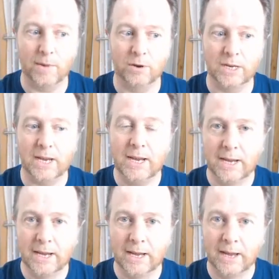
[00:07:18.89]
MOT,
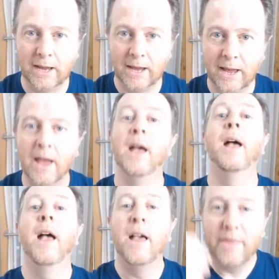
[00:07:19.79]

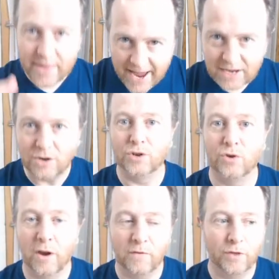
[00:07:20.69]
then you can
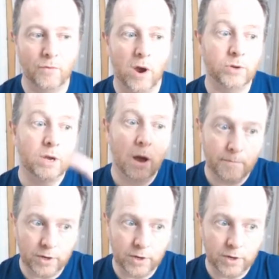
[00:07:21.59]
drive on the roads.